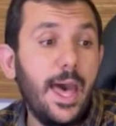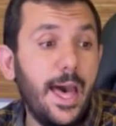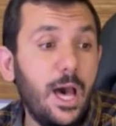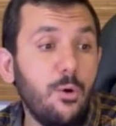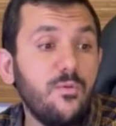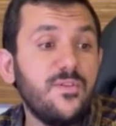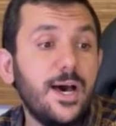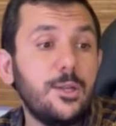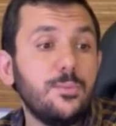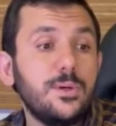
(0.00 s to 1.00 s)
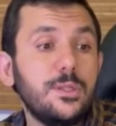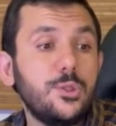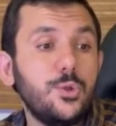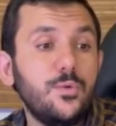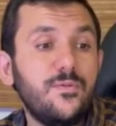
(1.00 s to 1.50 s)
how valuable
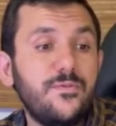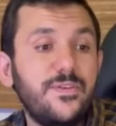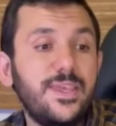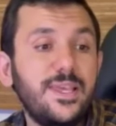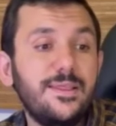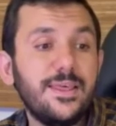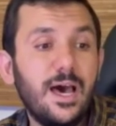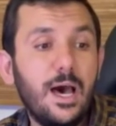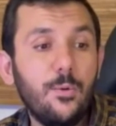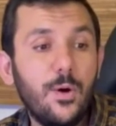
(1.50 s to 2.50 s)
do you feel the